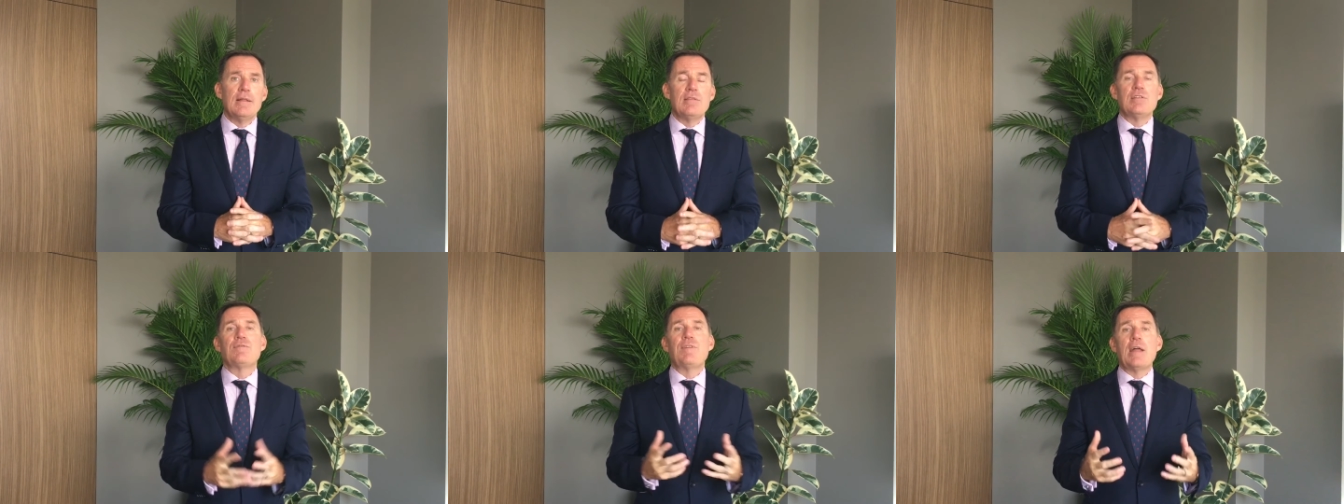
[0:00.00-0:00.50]

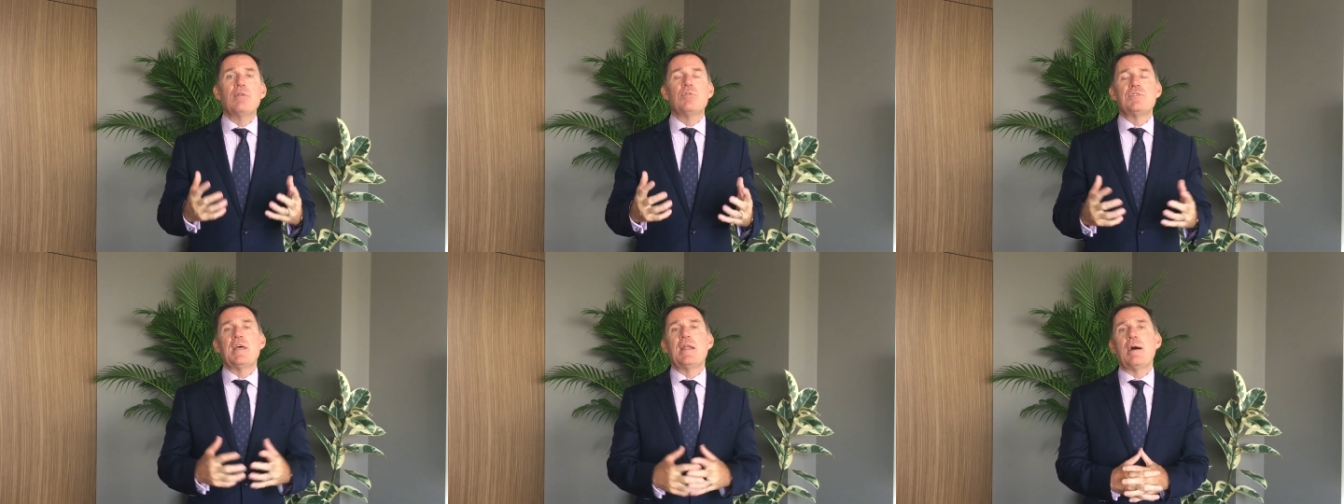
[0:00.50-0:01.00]
This fund was
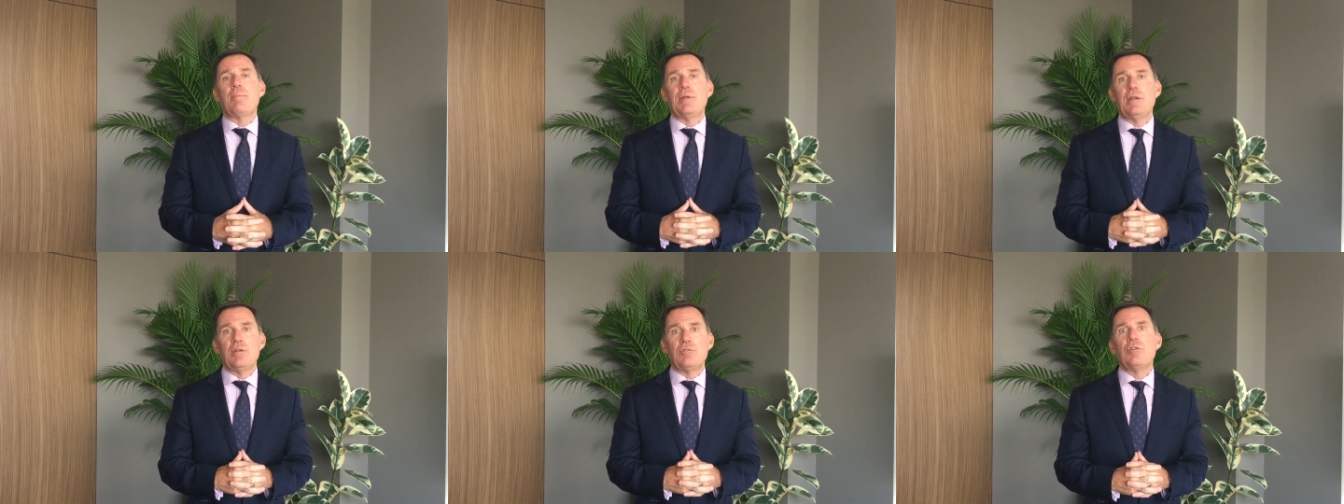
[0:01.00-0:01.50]
set up in
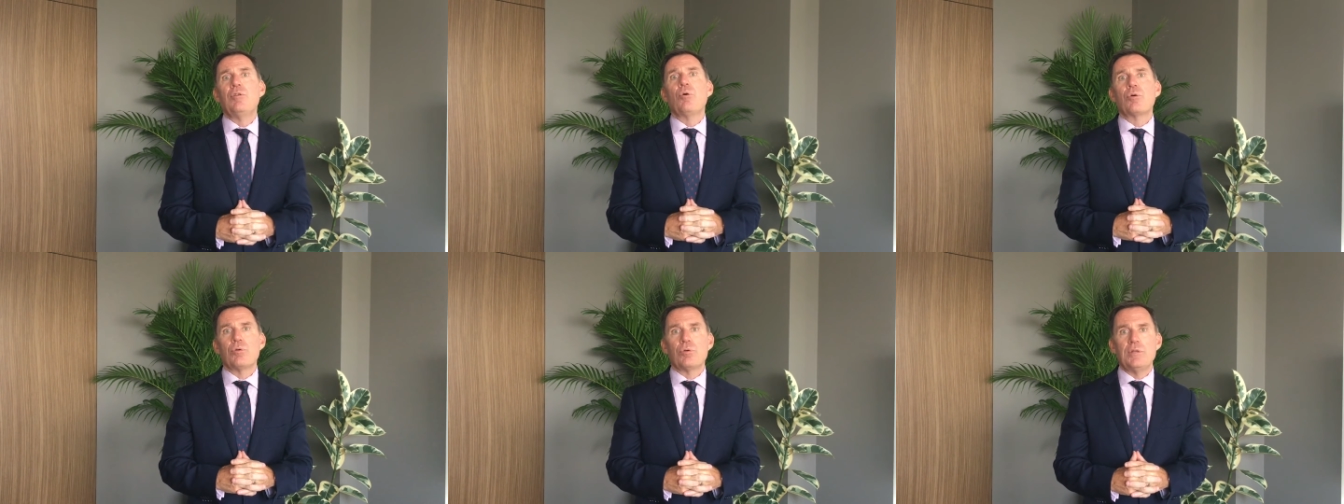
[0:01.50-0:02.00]
its
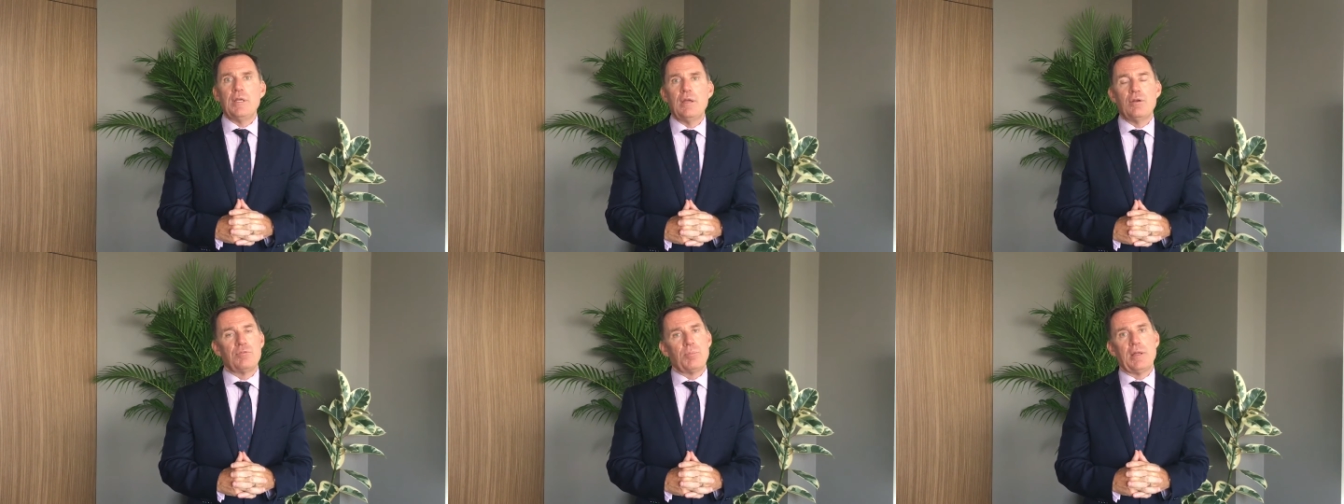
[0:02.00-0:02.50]
inaugural year.
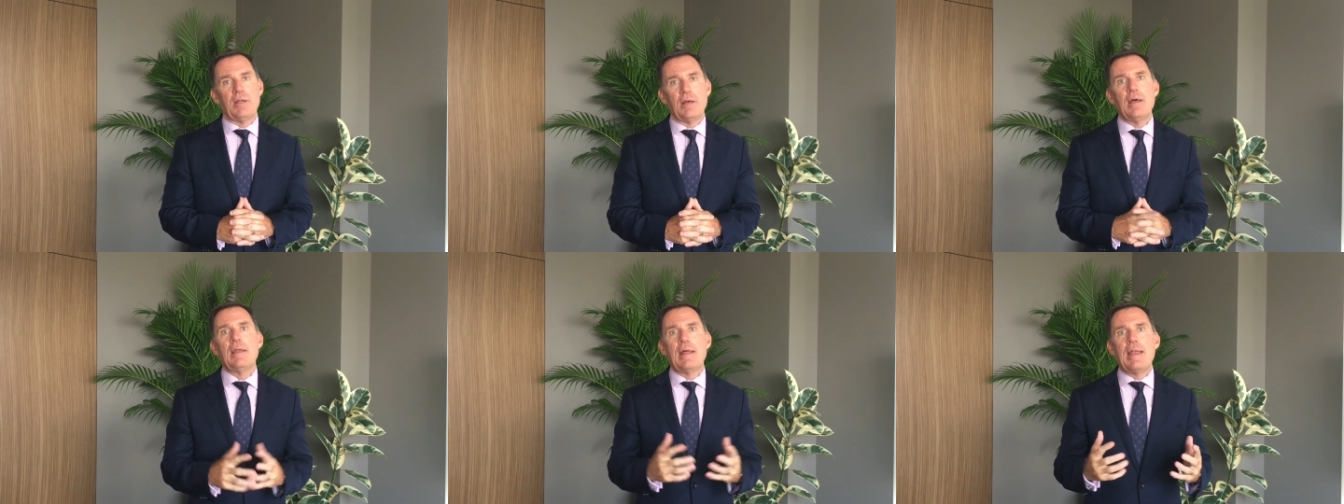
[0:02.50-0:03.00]
It's been
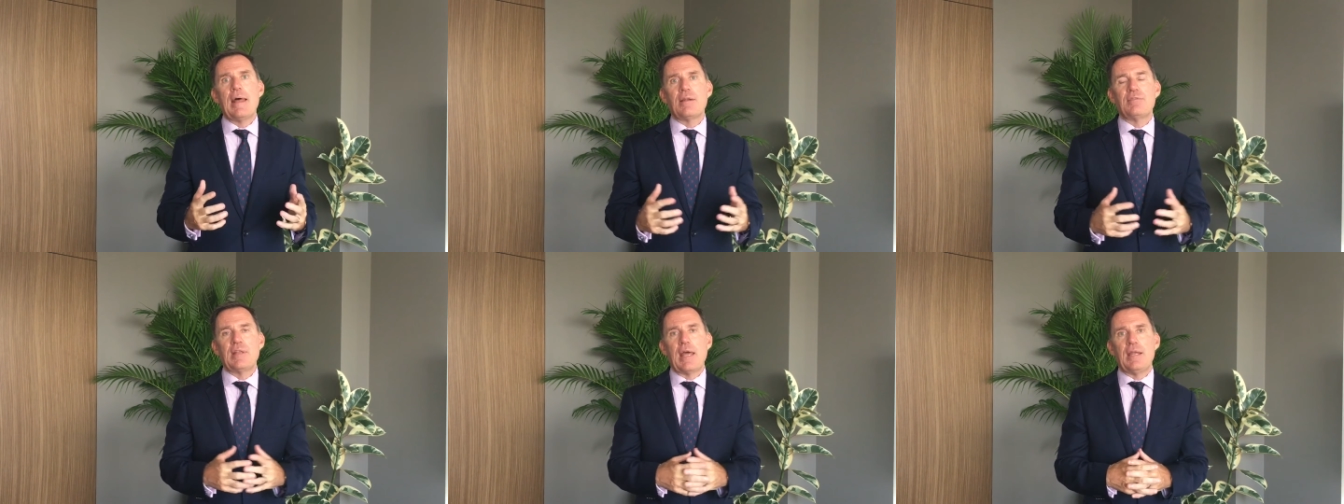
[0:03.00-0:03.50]
an
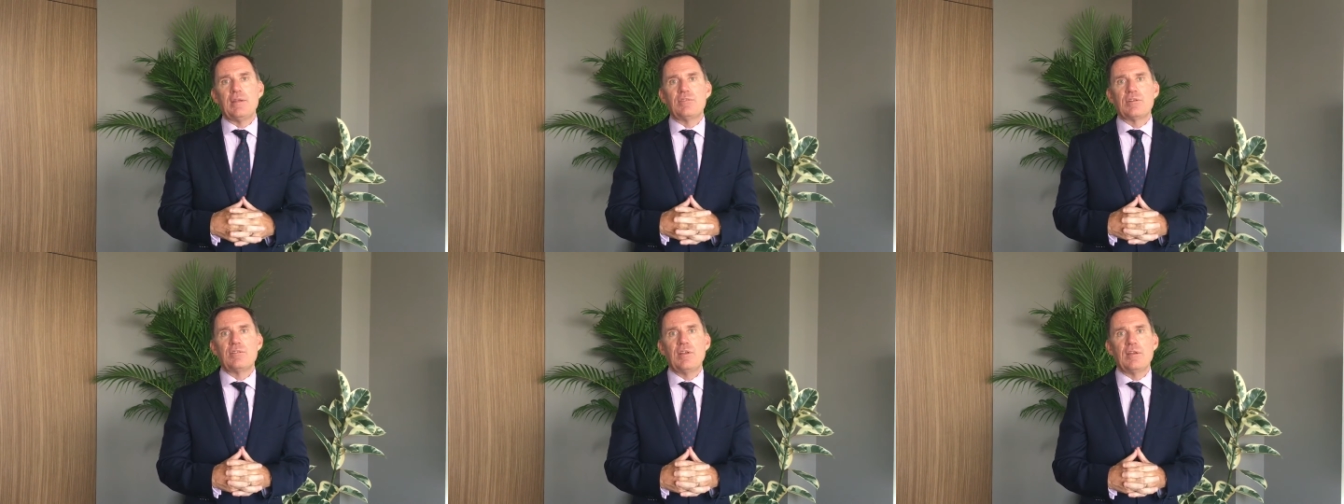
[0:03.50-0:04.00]
outstanding
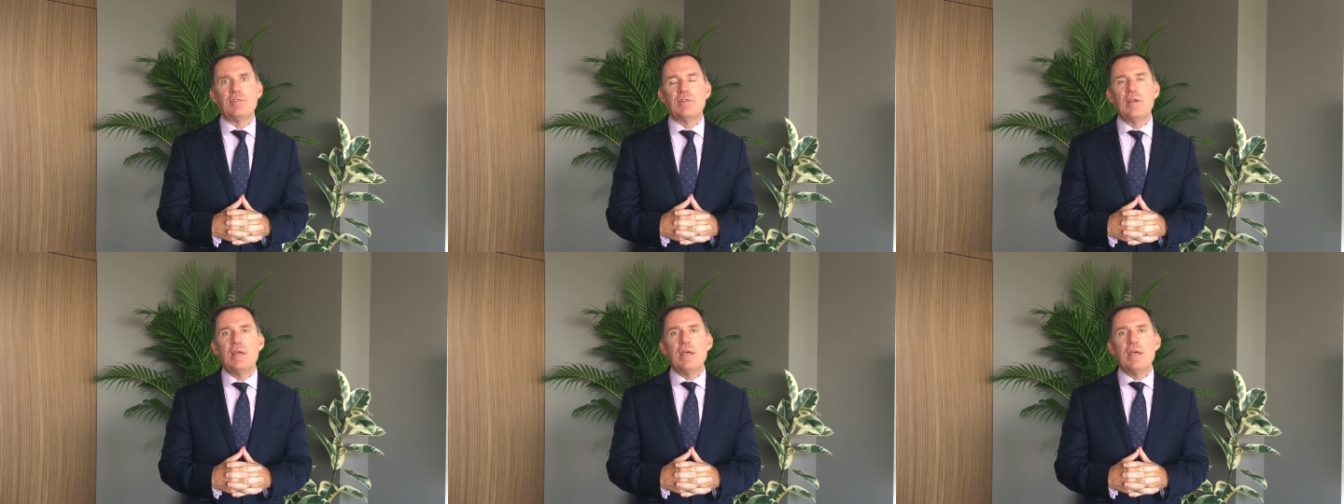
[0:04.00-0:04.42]
success.